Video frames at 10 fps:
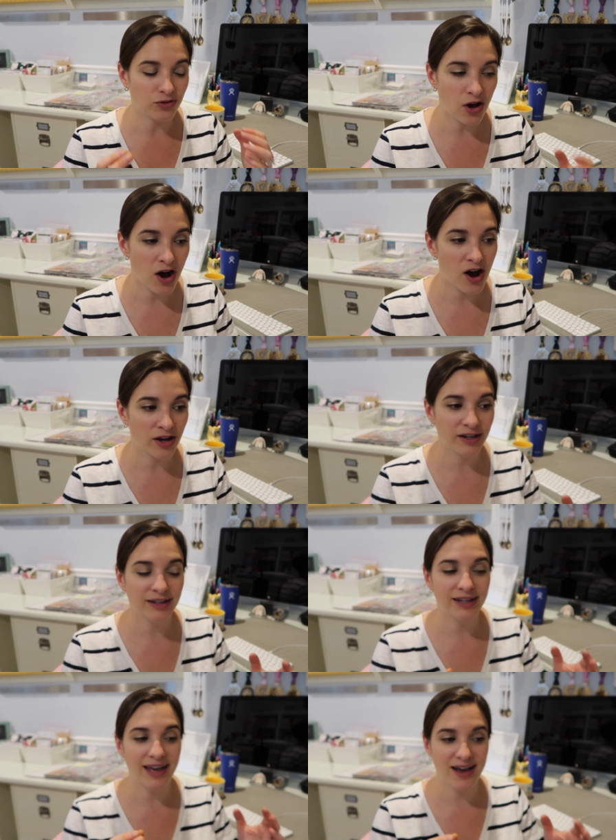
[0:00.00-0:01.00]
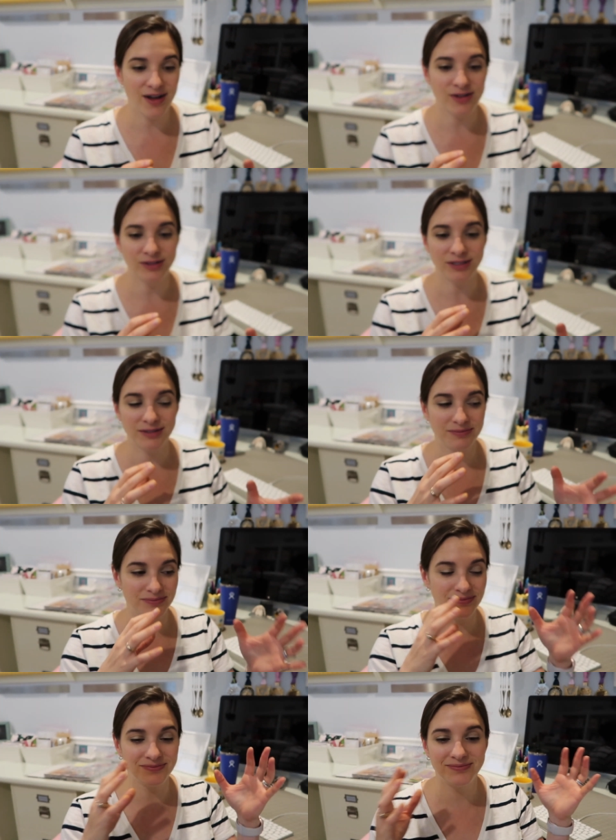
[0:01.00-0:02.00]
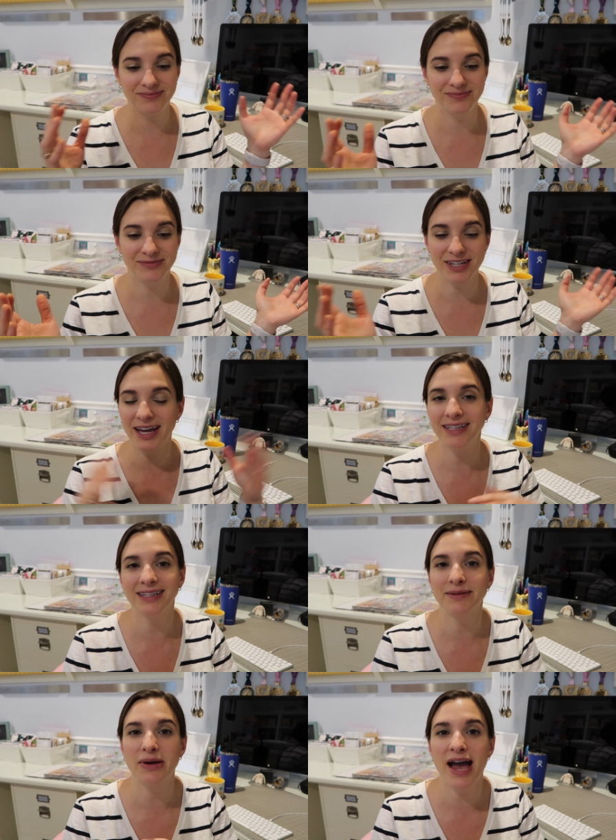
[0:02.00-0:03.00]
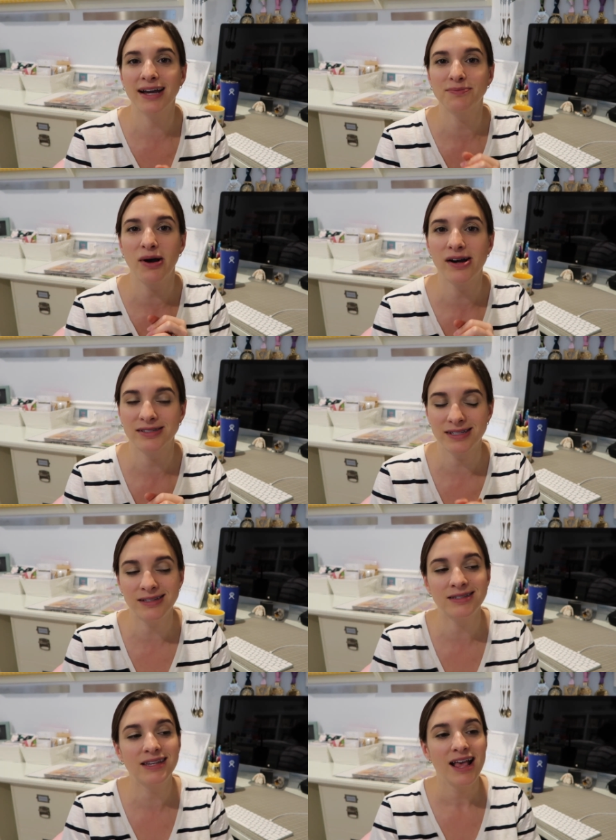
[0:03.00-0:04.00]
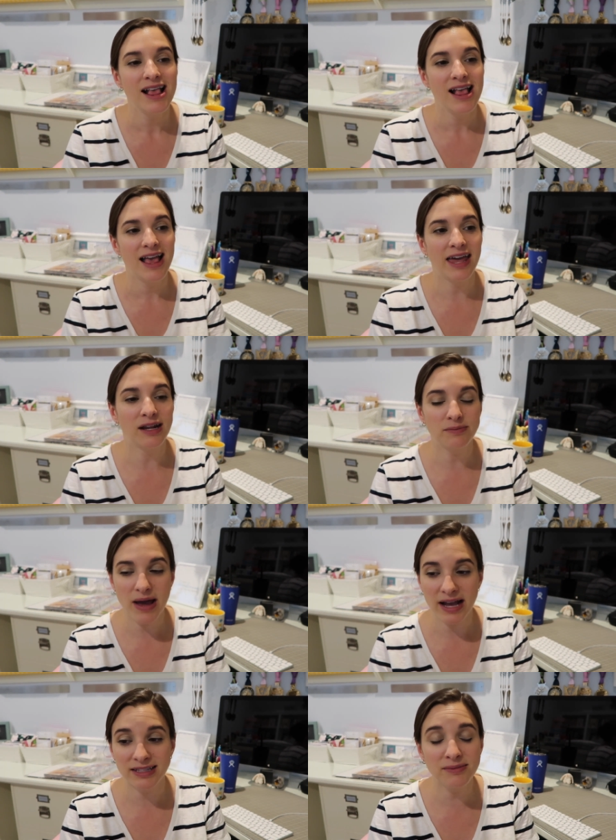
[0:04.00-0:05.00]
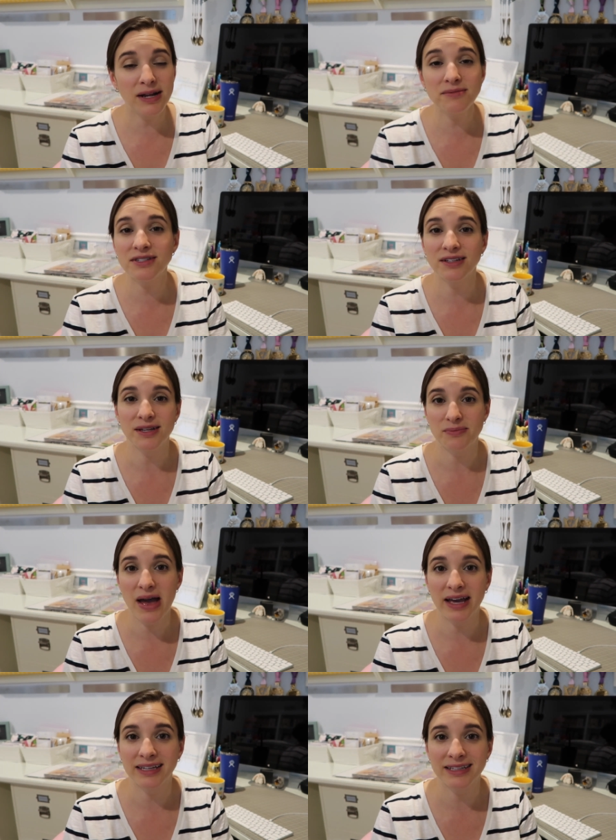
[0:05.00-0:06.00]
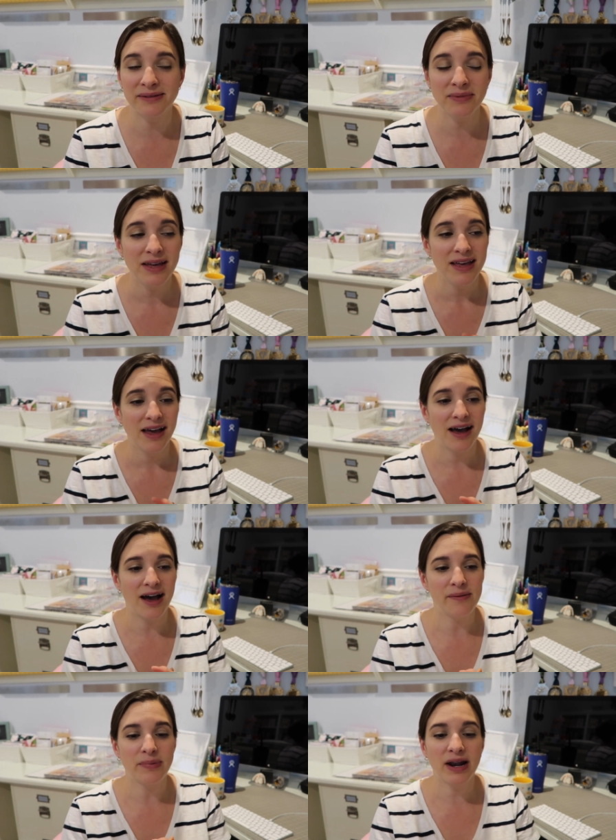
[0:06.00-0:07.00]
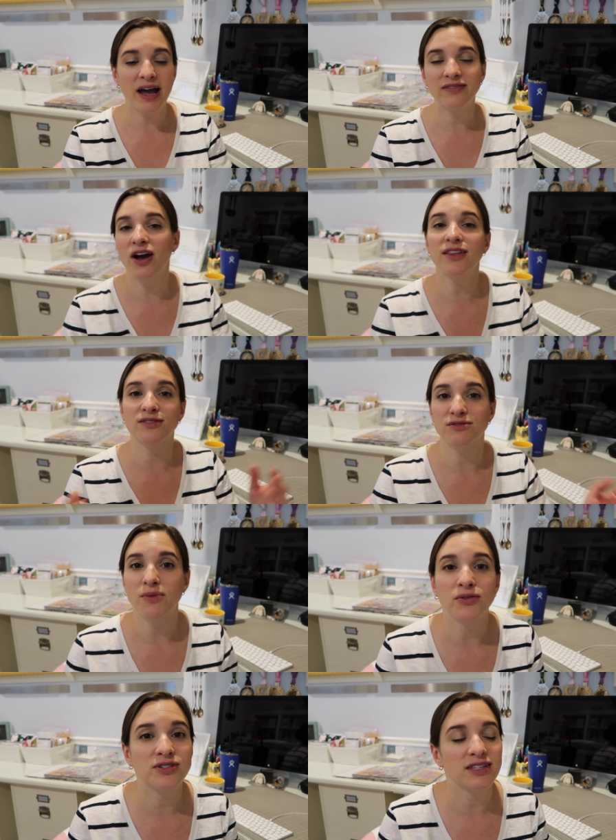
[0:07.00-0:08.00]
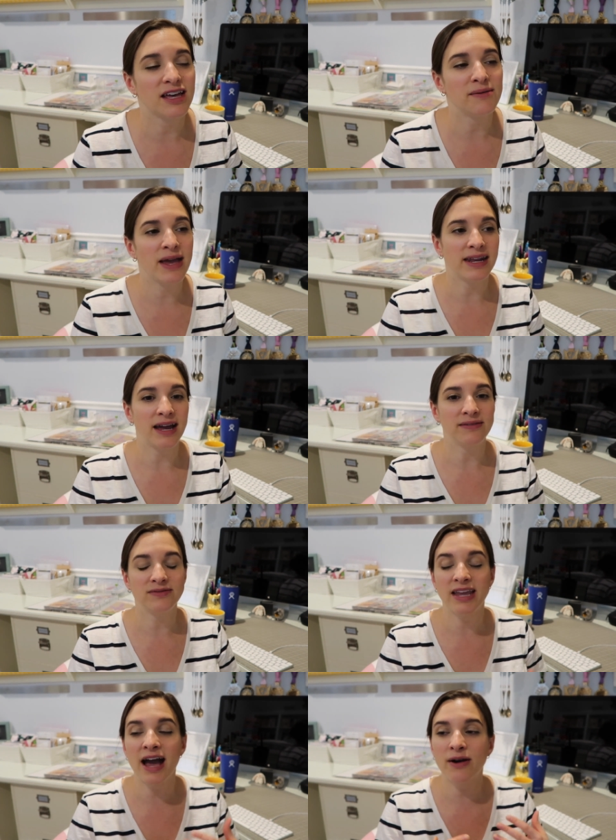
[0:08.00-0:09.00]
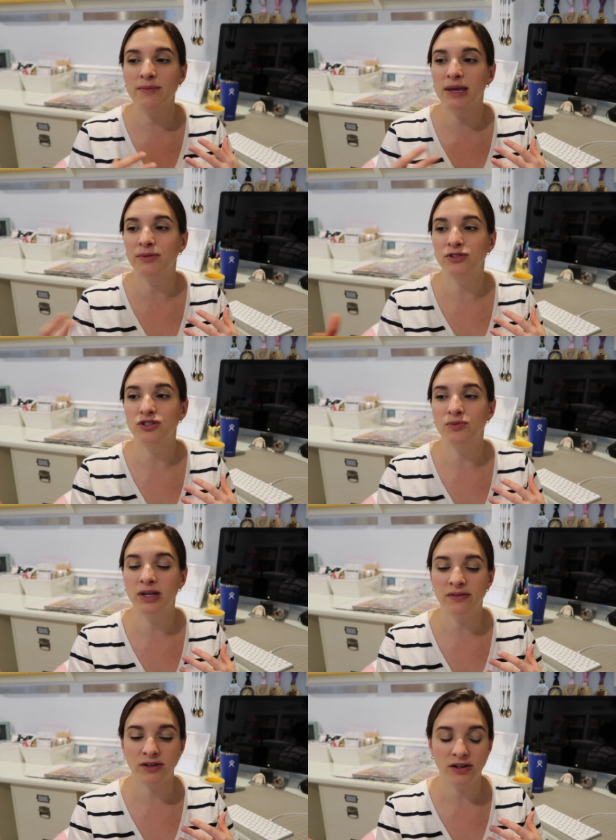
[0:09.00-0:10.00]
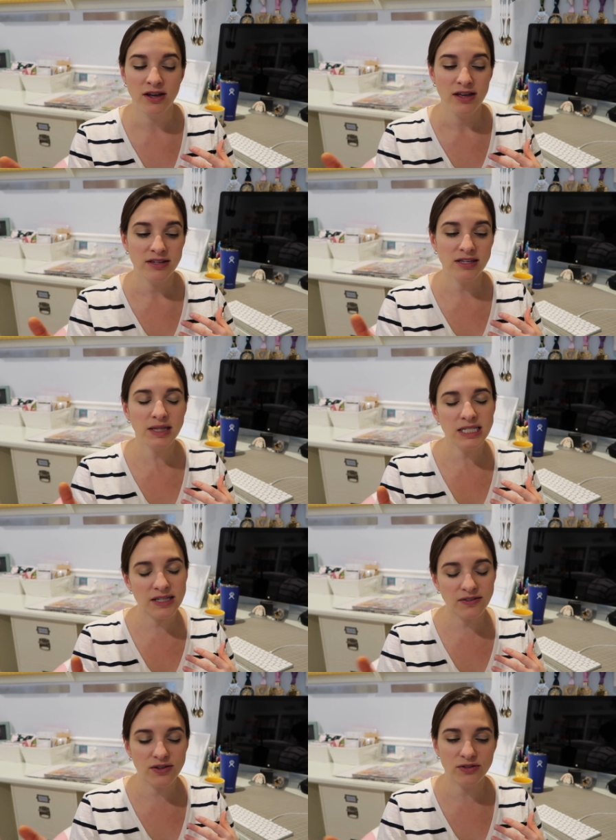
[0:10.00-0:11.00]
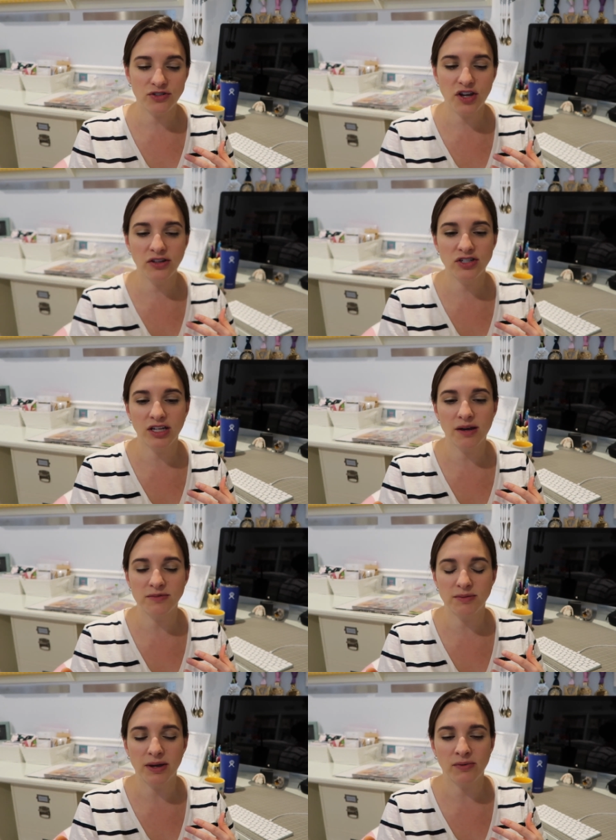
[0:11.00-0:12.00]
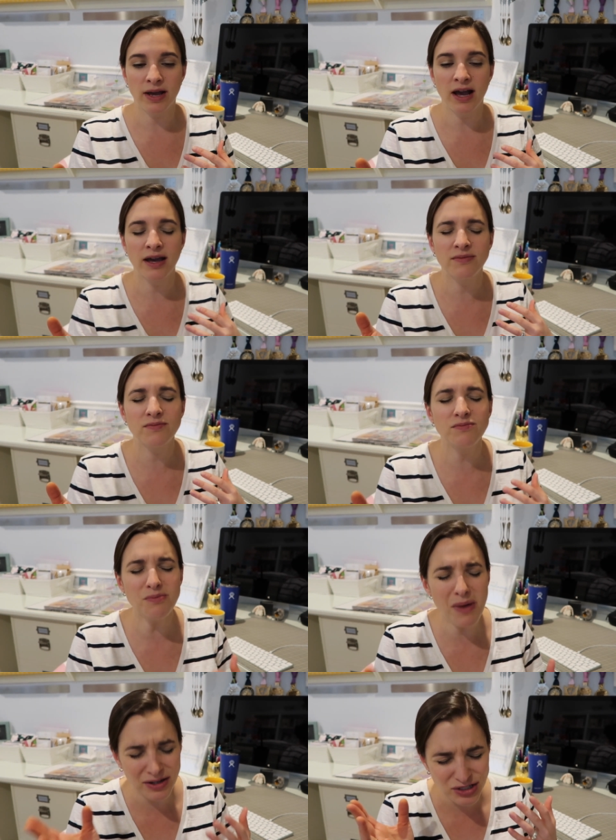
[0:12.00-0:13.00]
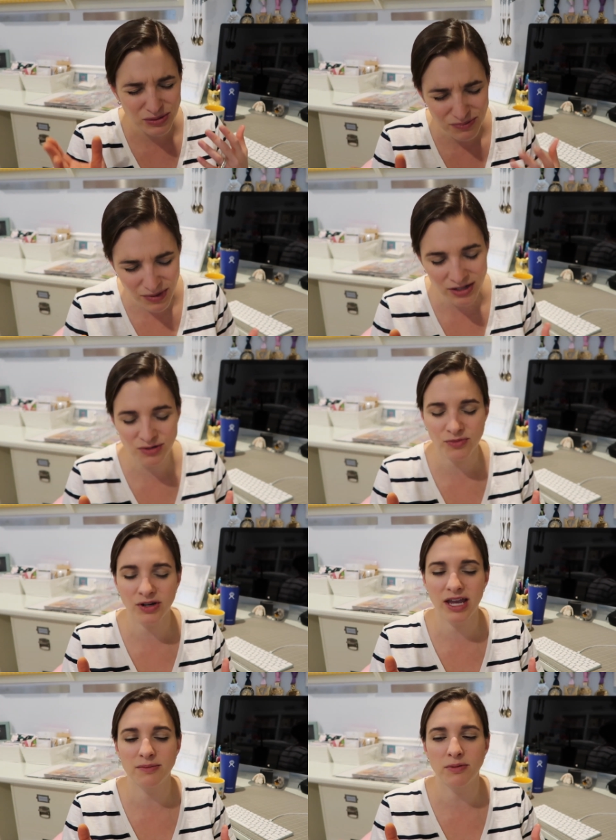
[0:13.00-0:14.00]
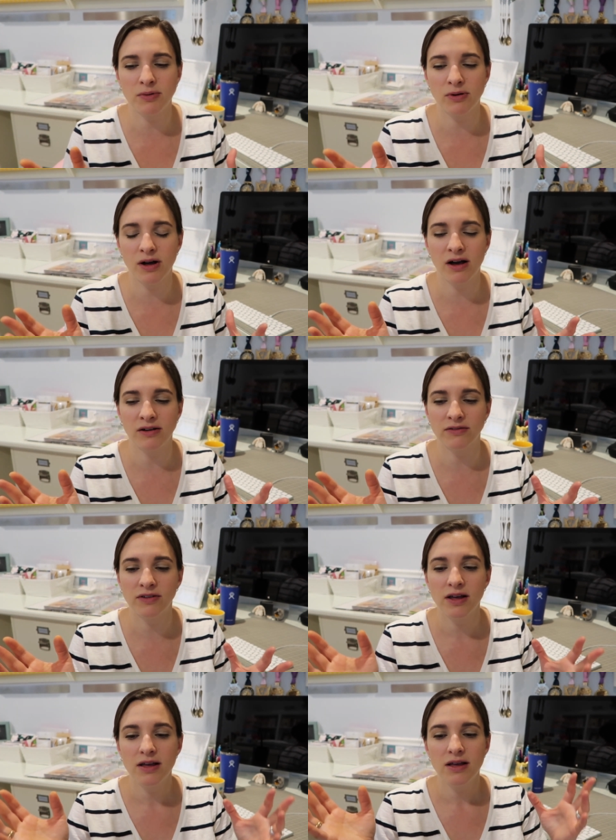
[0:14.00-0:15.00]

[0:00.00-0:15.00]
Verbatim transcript: long-held, tightly packed boxes and unpacked them, and I'm still unpacking them, um, but I've gotten through most of them, and I'm now I'm able to, whenever something difficult or challenging comes my way, I'm much, much more capable of